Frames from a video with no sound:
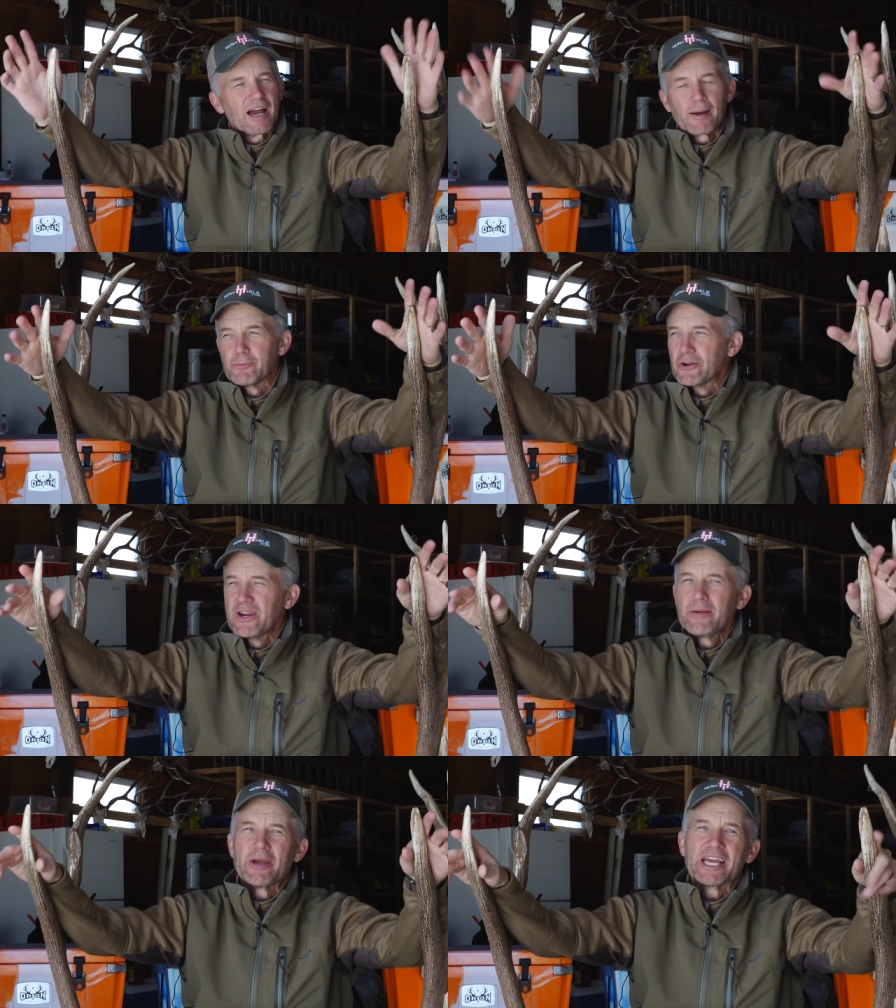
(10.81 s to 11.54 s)
I'm
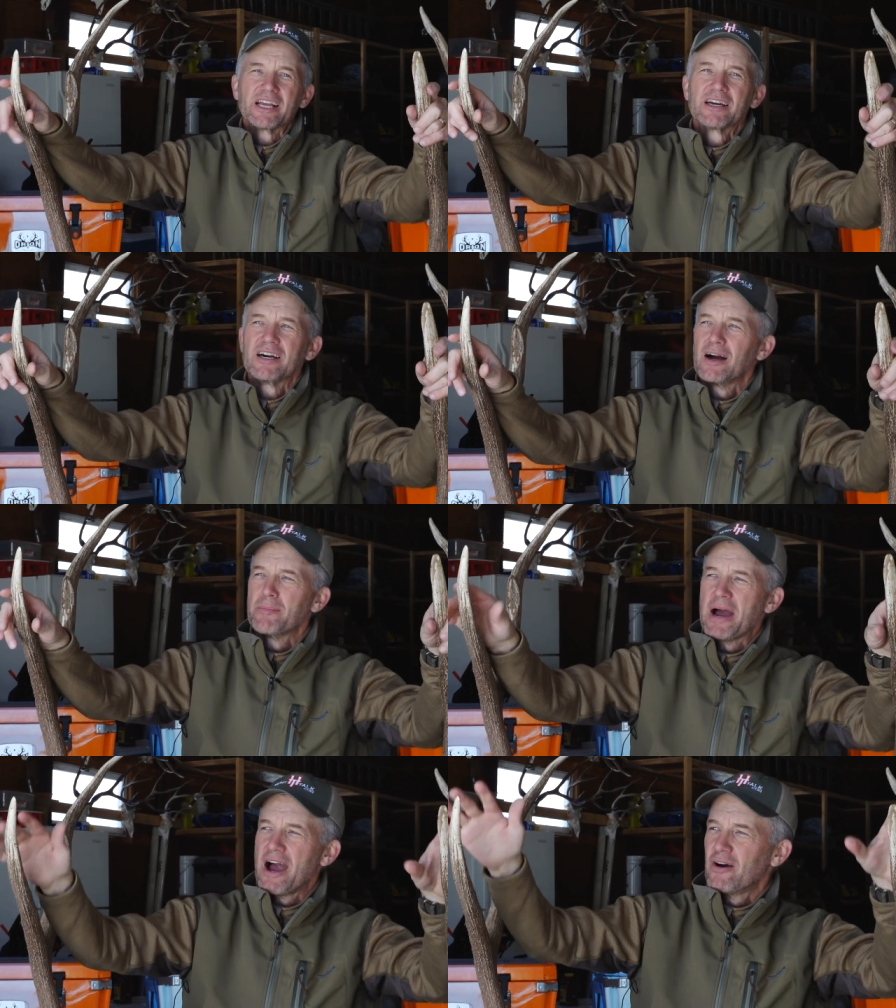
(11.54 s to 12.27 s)
dreaming
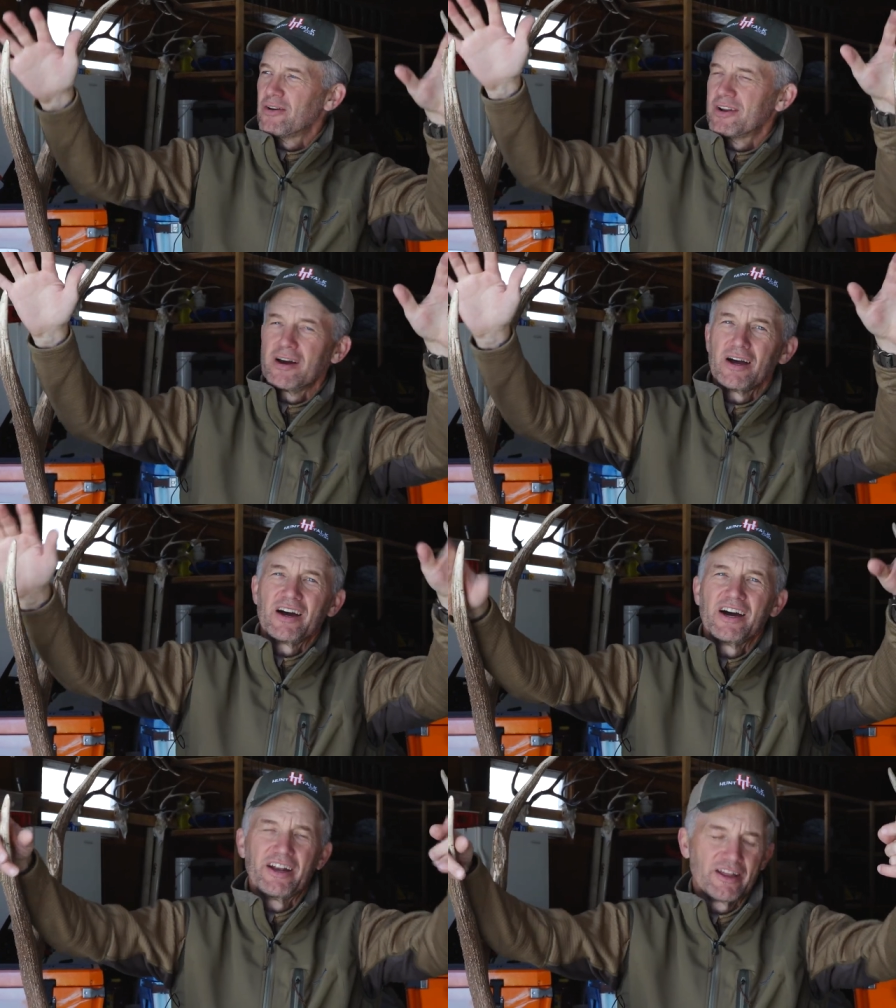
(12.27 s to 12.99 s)
about
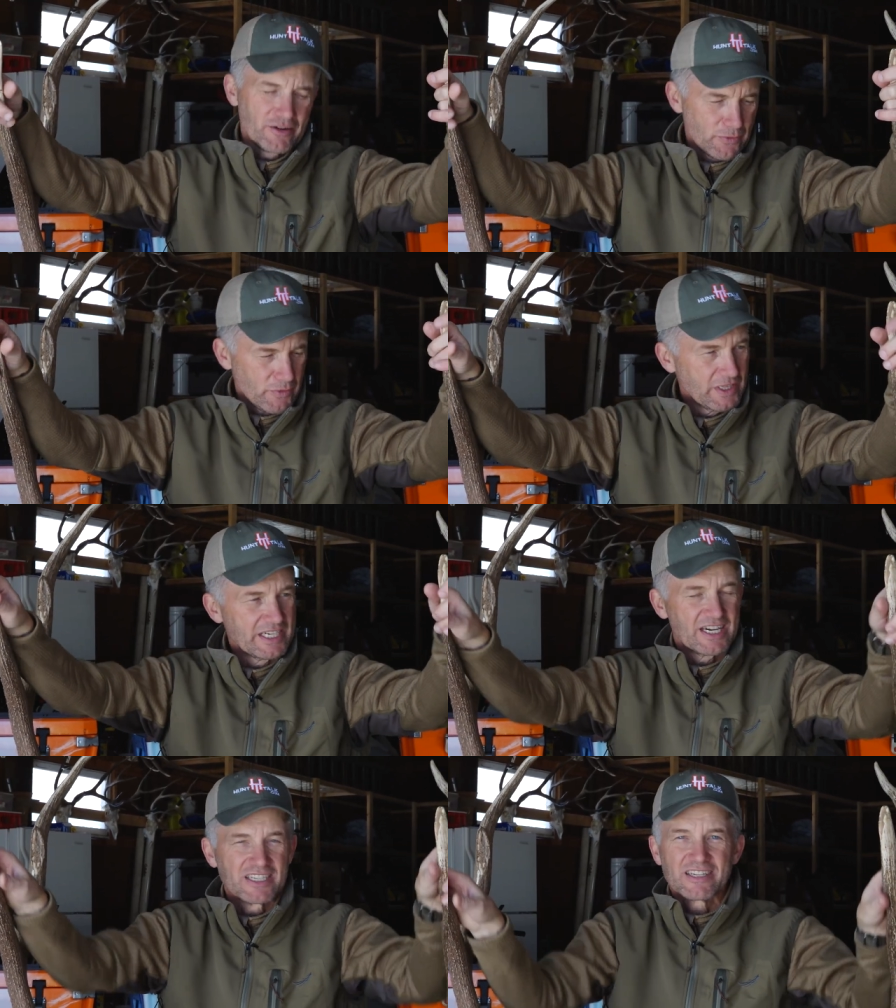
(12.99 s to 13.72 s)
another
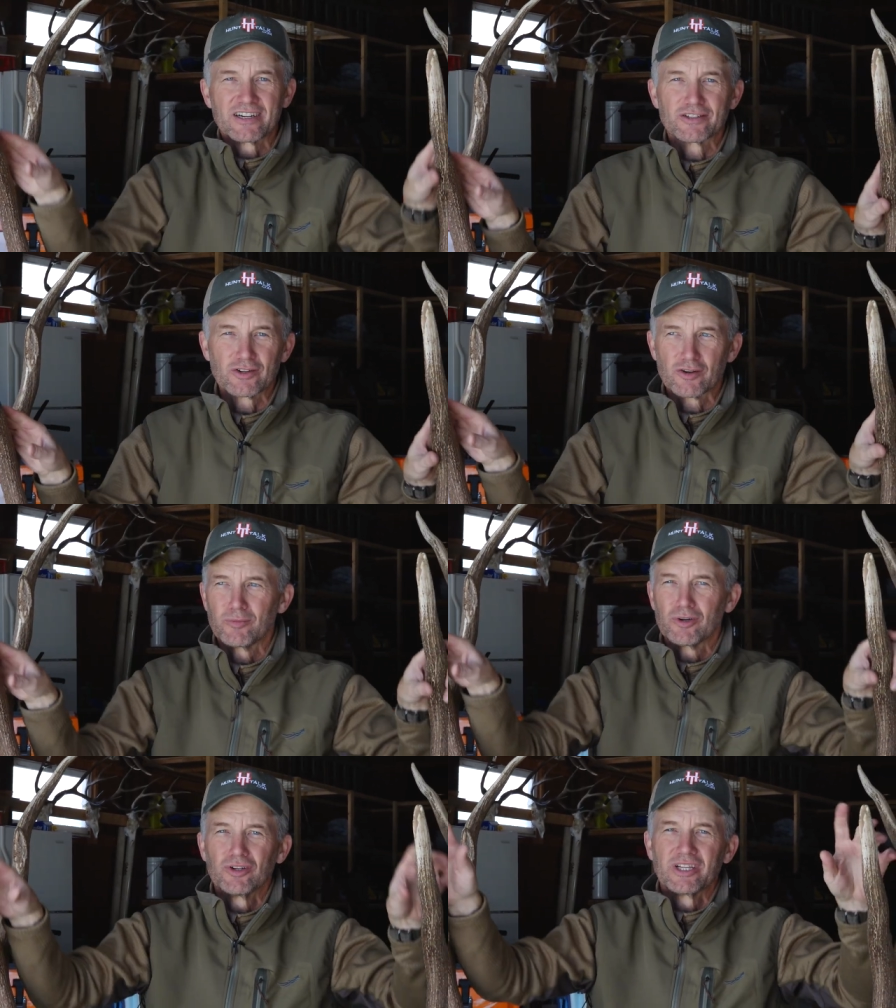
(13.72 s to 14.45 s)
really nice Arizona
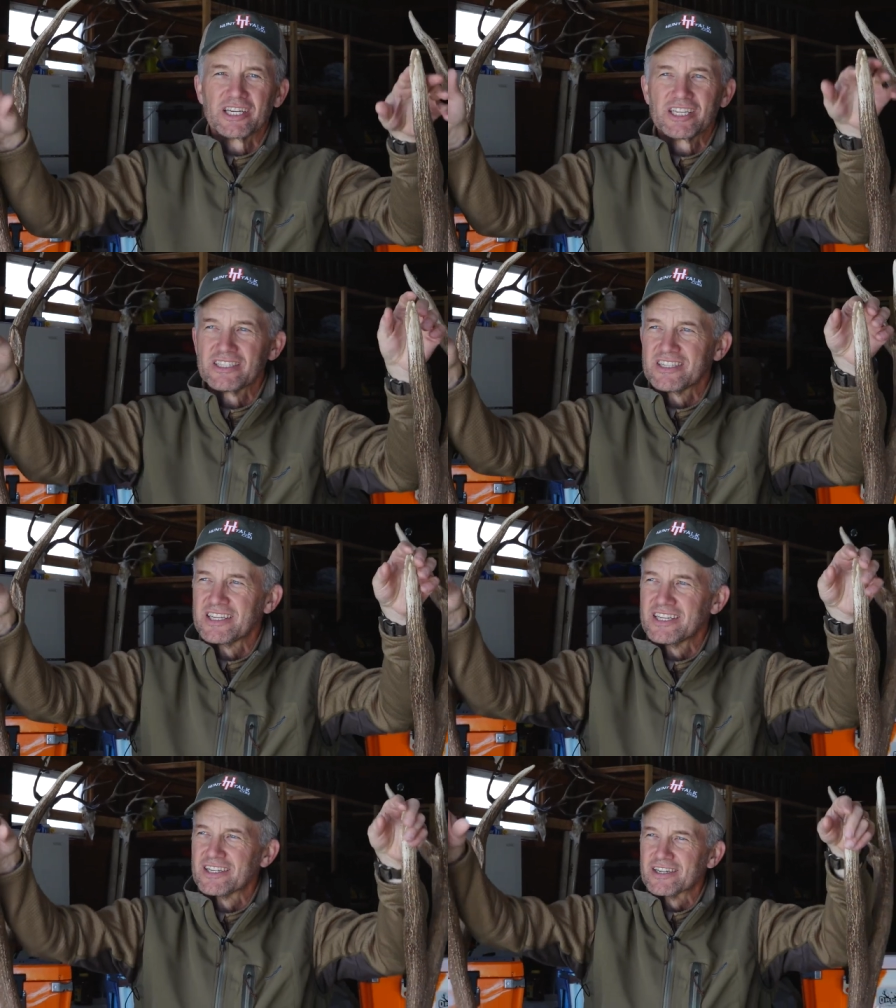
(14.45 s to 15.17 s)
bull like you
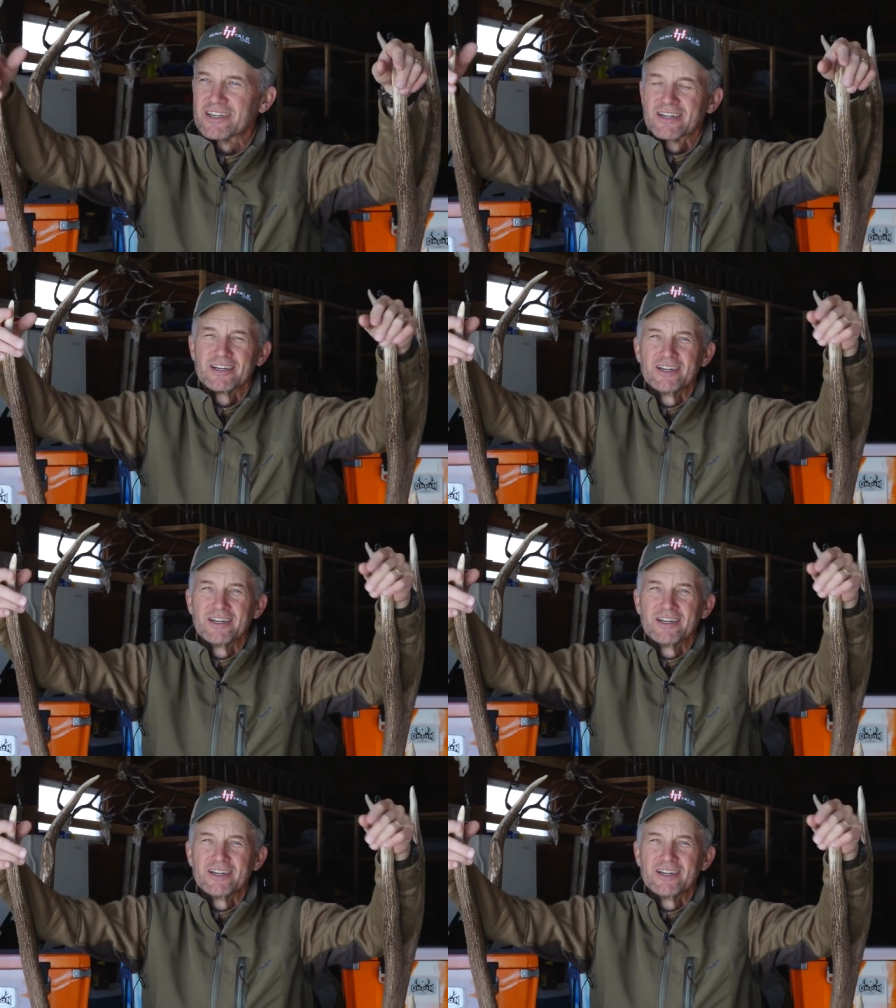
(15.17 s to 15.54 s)
see here.